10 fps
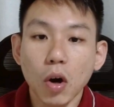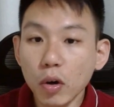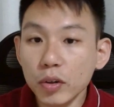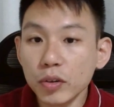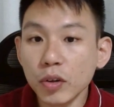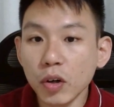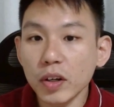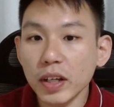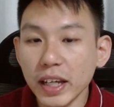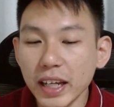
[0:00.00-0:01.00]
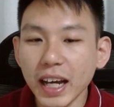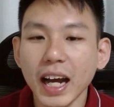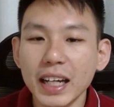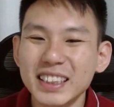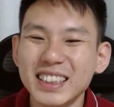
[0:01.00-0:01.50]
All in all,
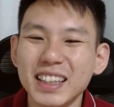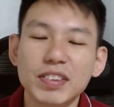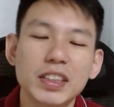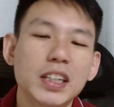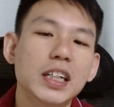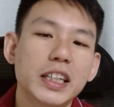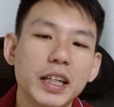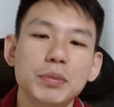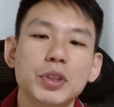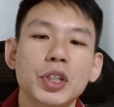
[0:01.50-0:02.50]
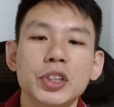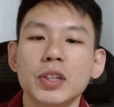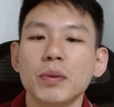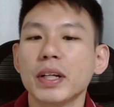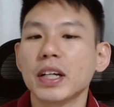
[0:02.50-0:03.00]
AI is definitely a game
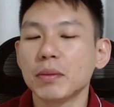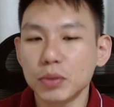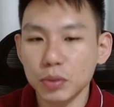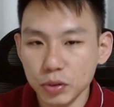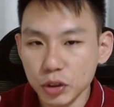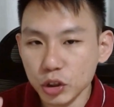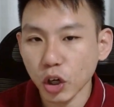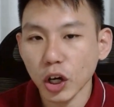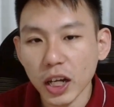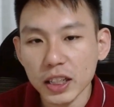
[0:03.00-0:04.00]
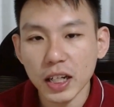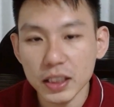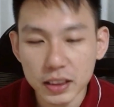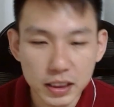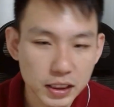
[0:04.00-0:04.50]
changer when it comes to stock
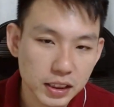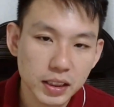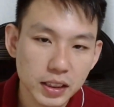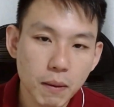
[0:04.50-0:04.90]
analysis.